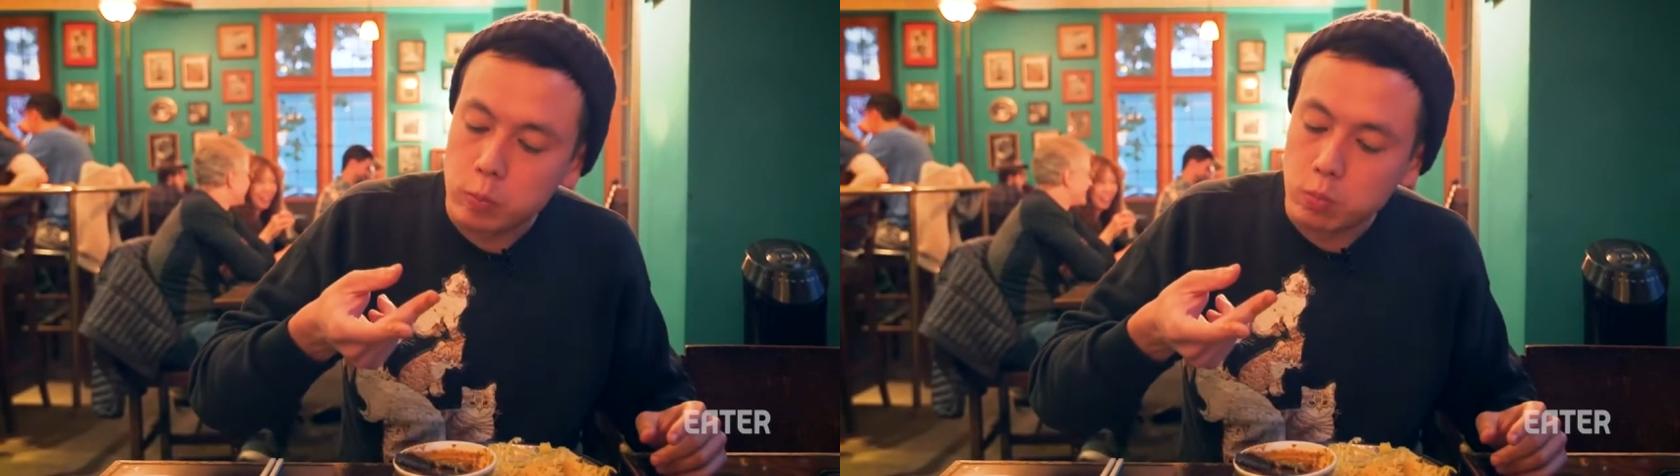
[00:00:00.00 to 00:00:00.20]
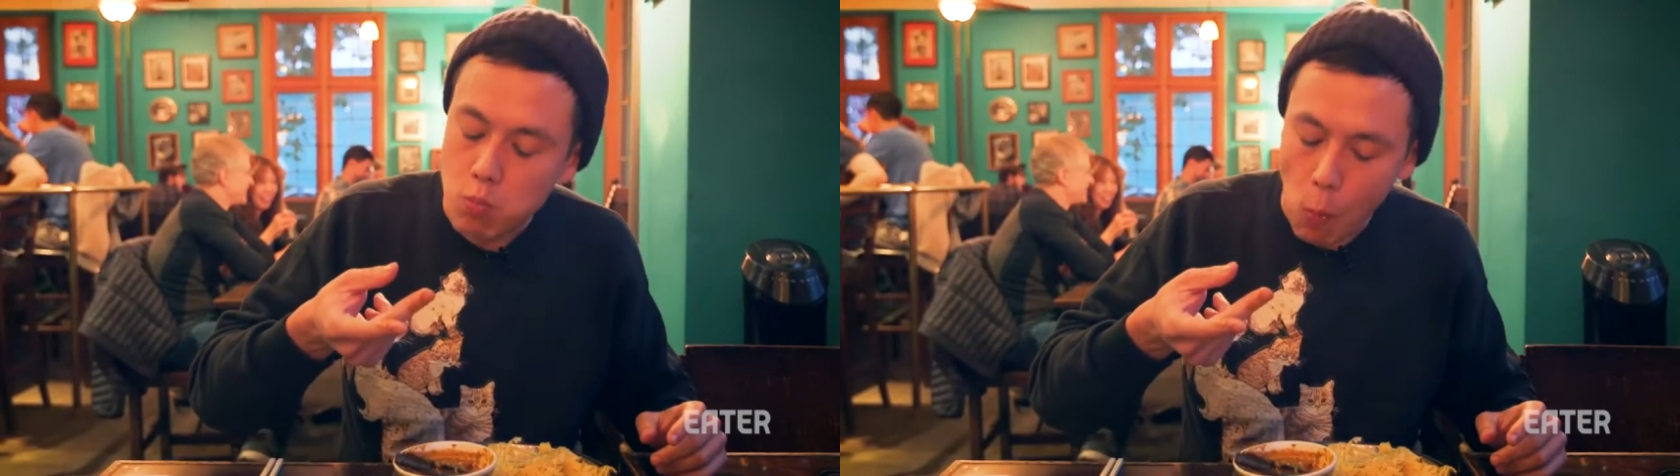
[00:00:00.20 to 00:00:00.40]

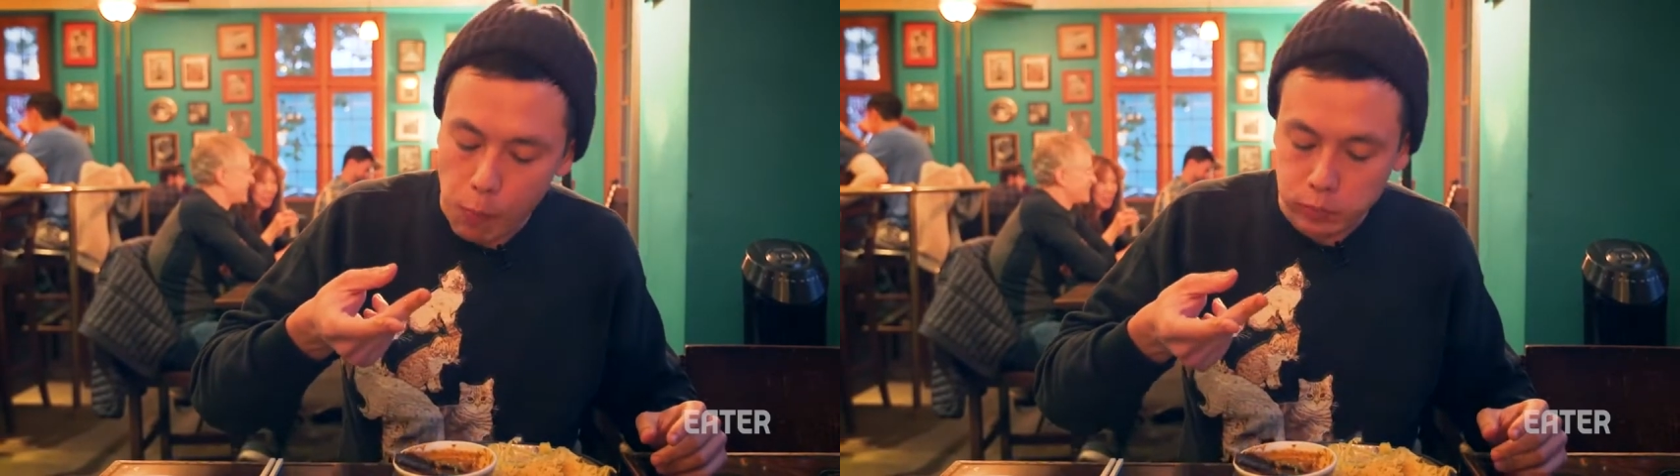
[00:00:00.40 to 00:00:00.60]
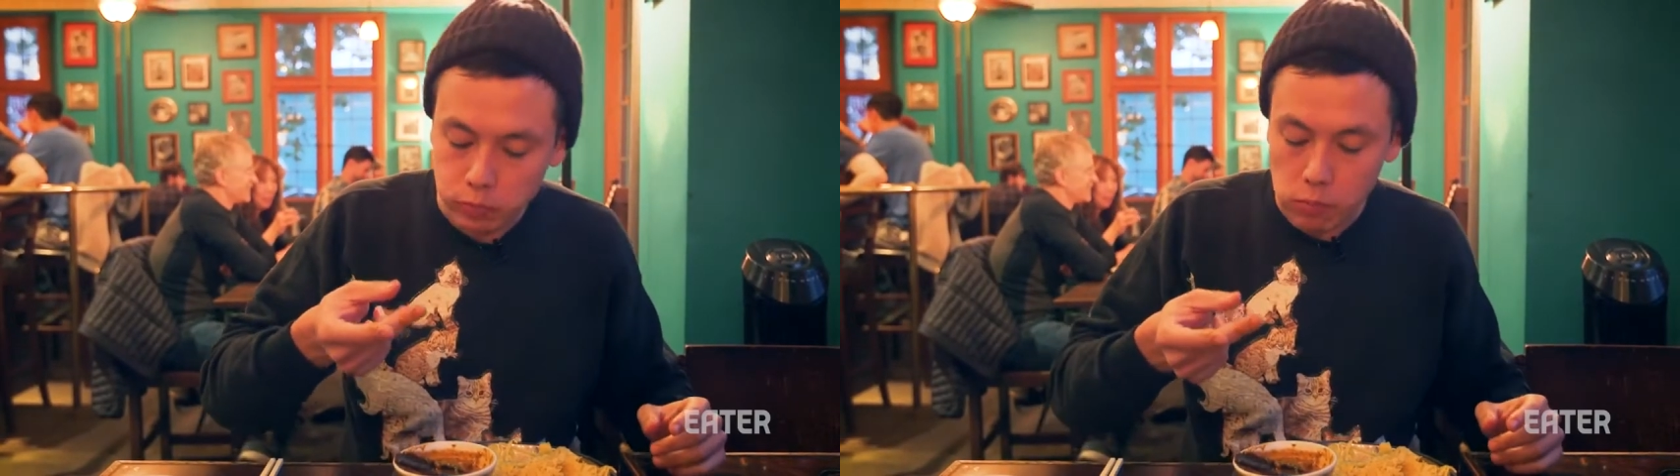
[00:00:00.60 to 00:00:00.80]
The lamb
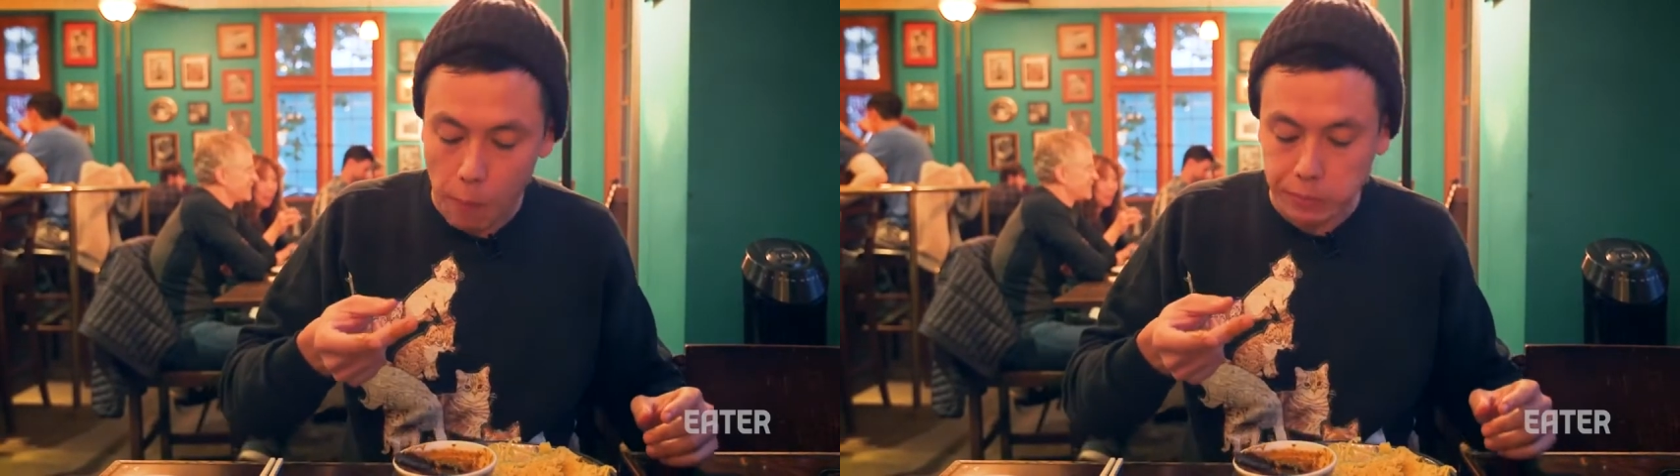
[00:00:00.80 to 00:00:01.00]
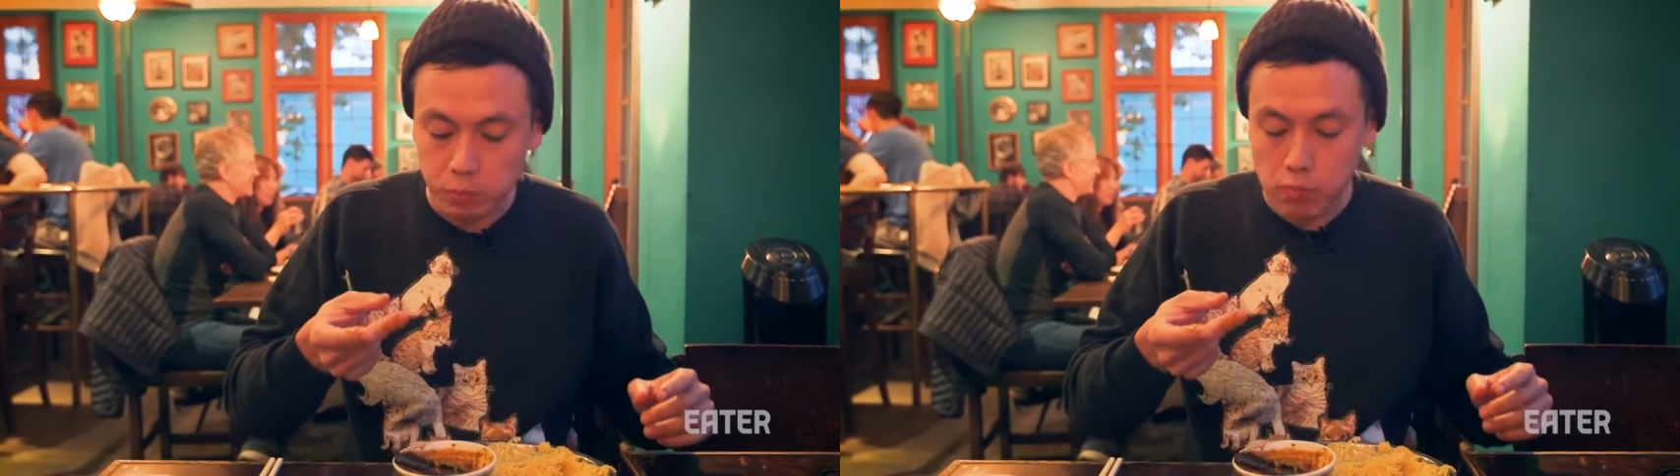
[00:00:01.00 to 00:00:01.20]
is
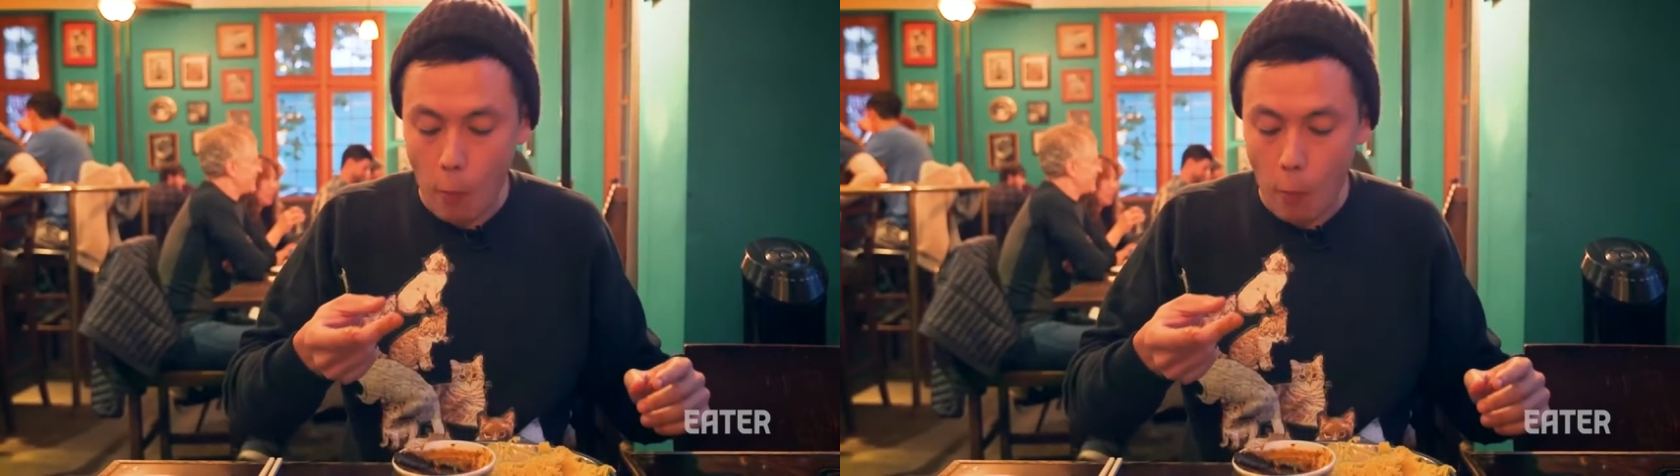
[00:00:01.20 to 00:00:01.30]
tender. It